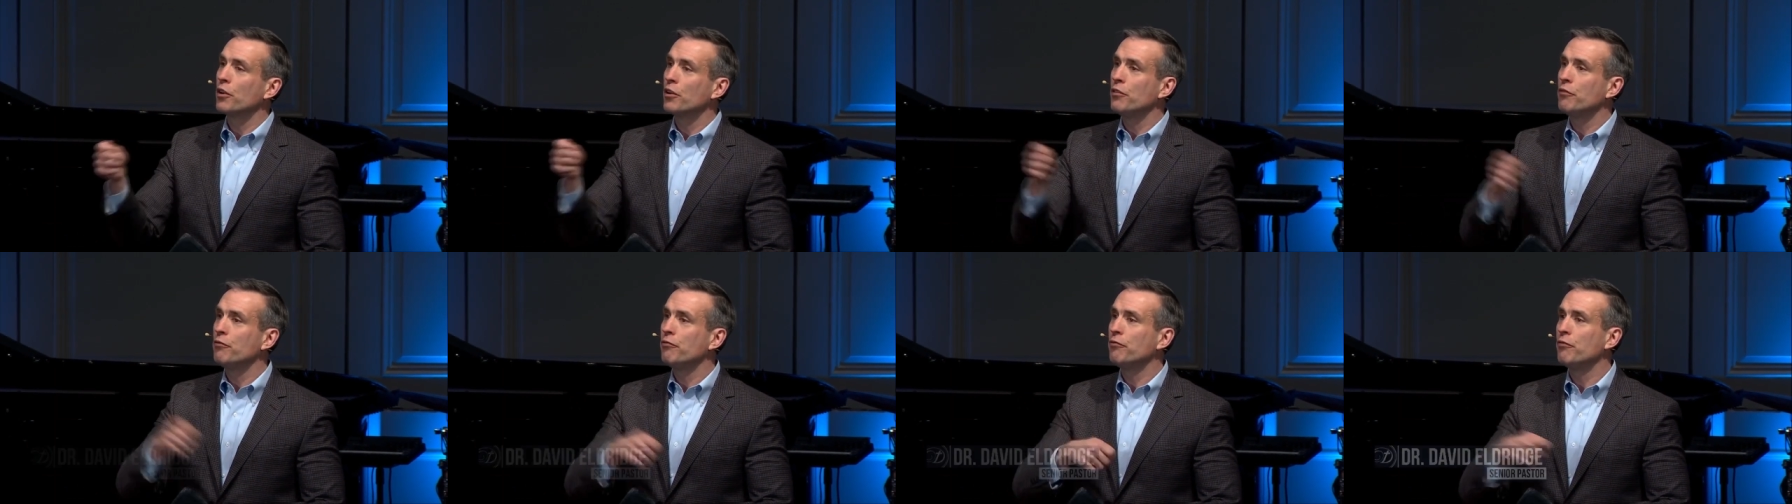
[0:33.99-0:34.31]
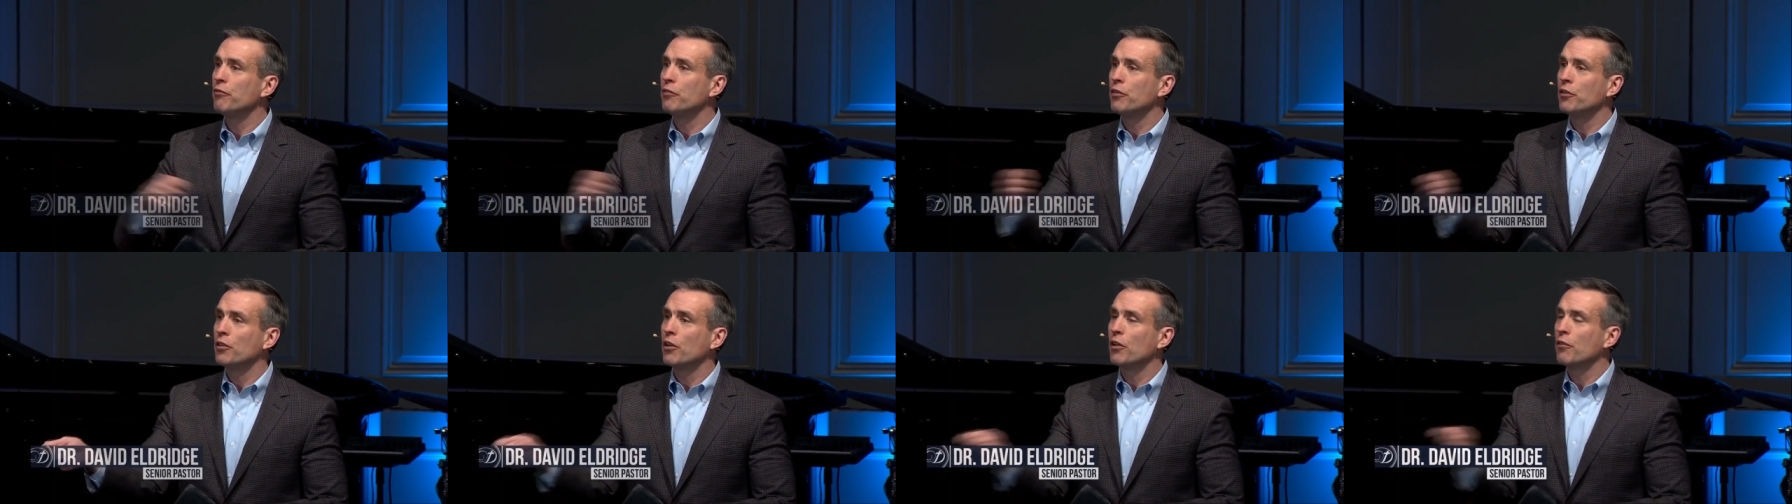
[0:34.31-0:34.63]

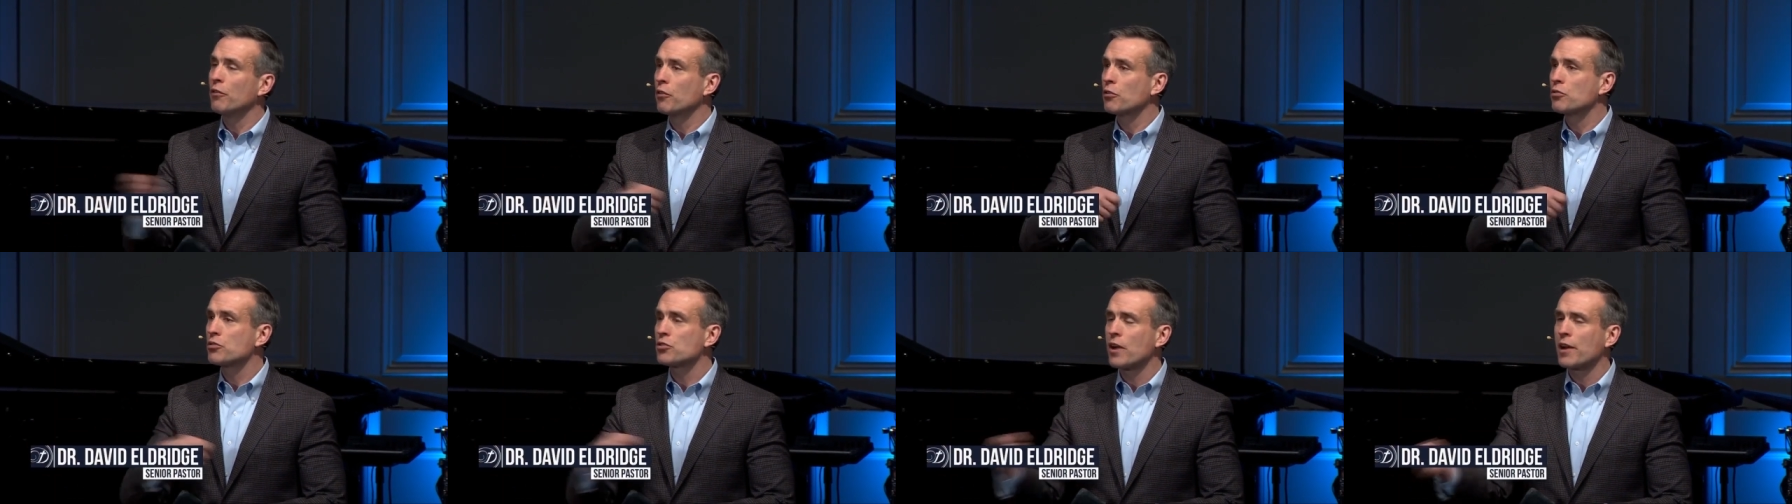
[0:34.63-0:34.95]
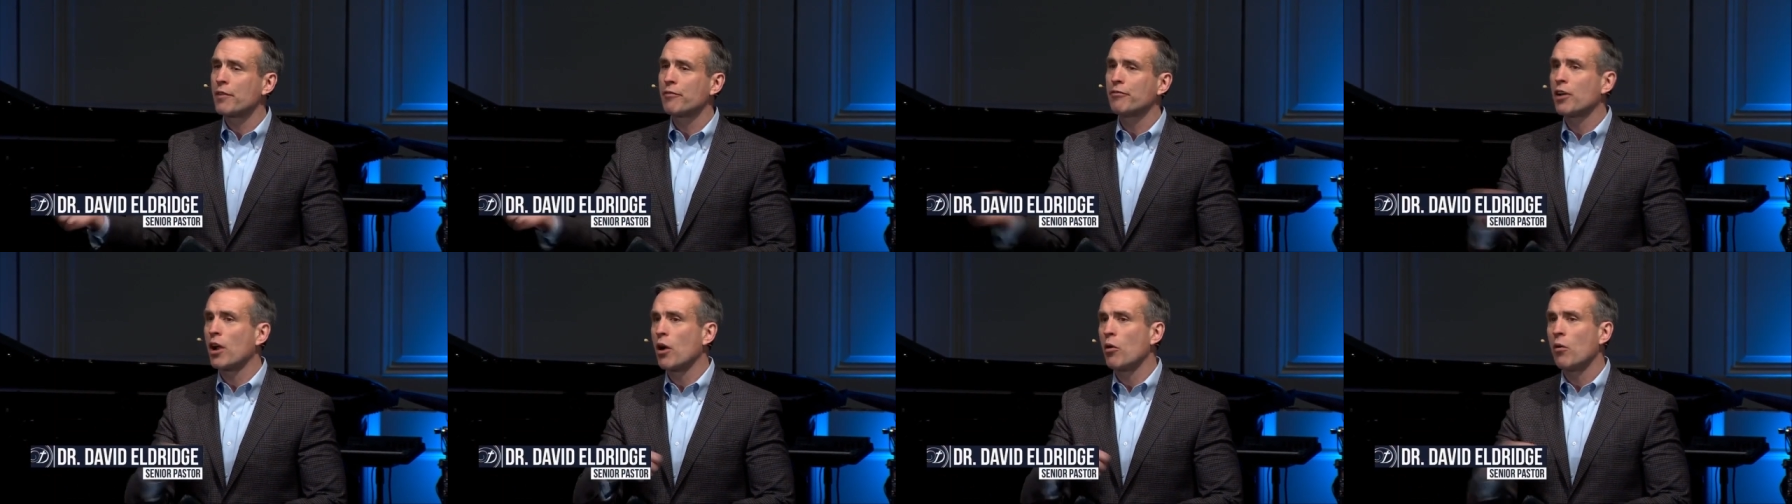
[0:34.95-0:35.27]
if, if you're
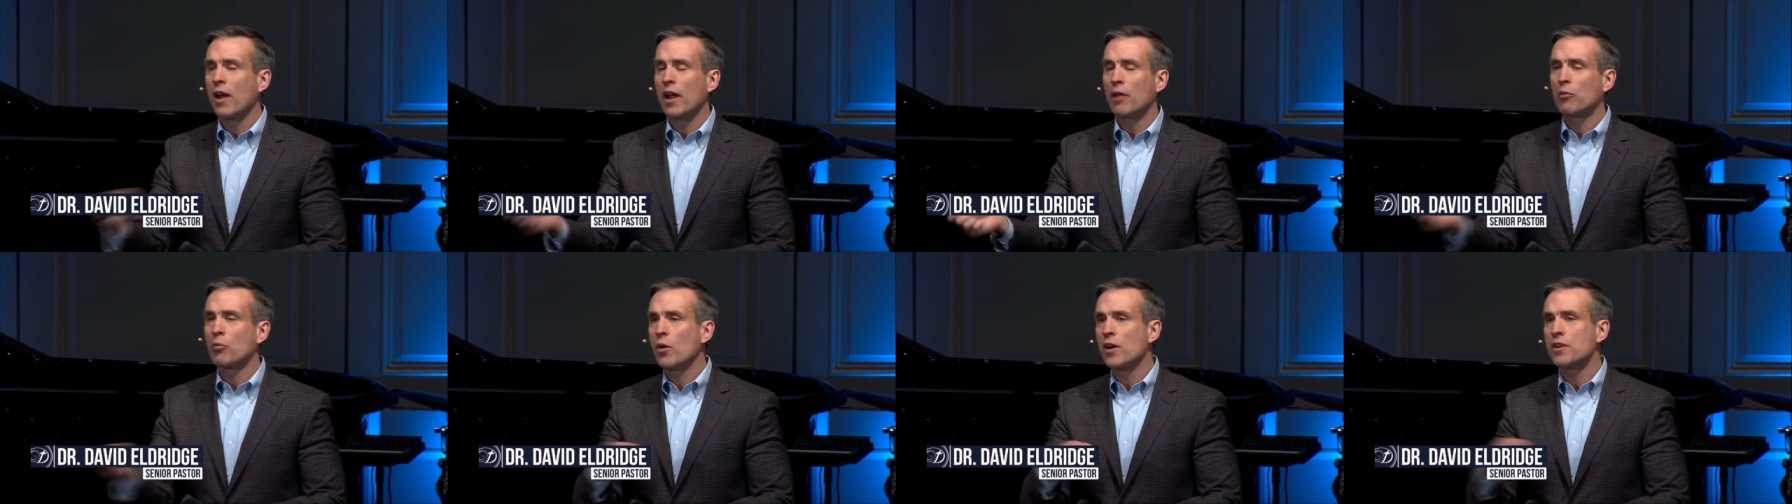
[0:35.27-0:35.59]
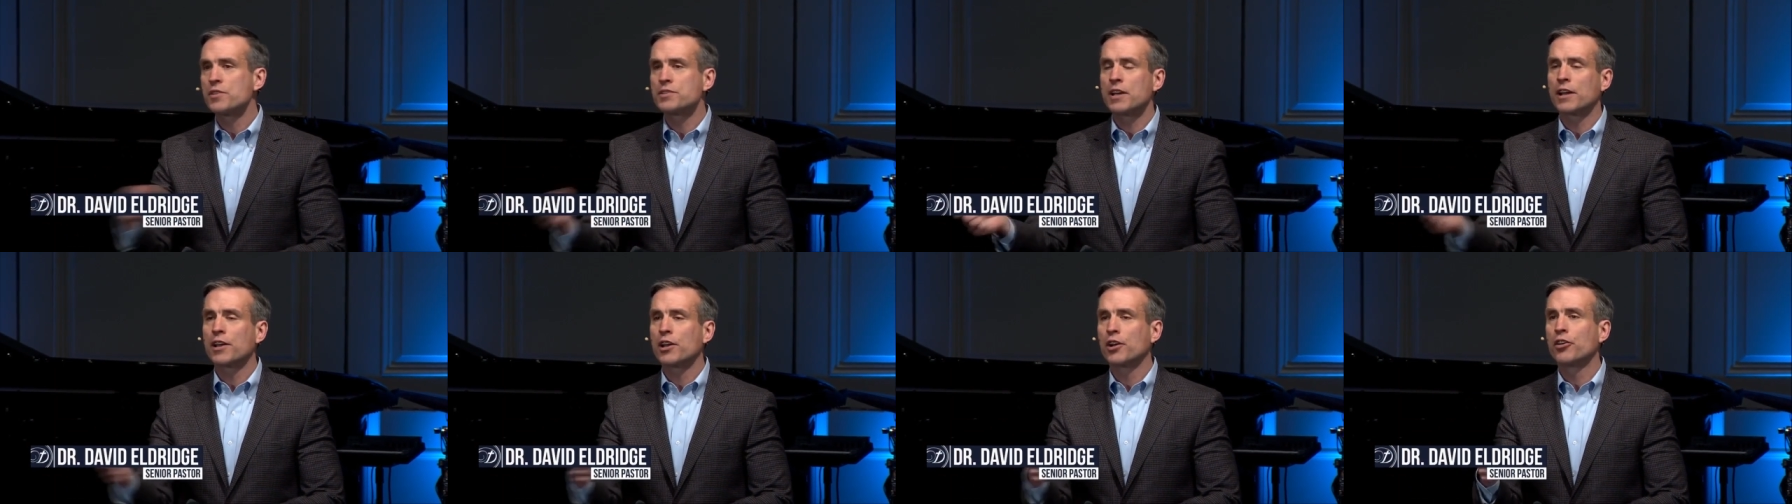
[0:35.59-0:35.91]
trying to figure out
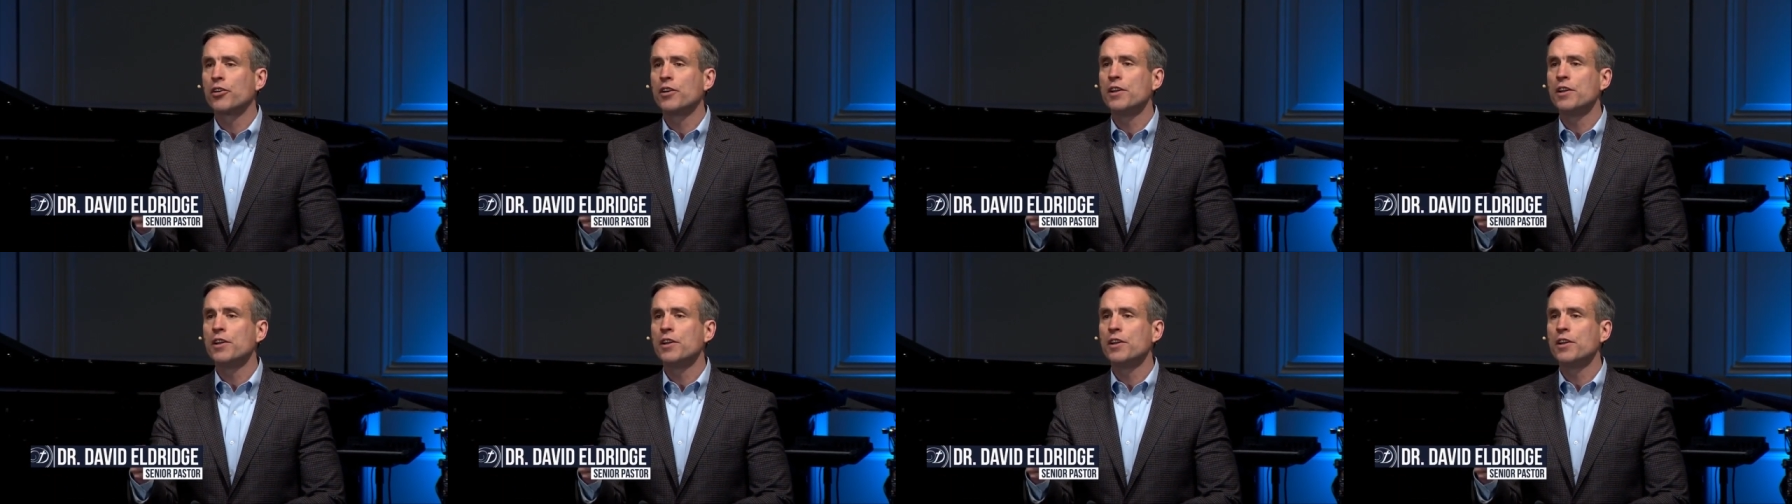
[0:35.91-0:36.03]
where Second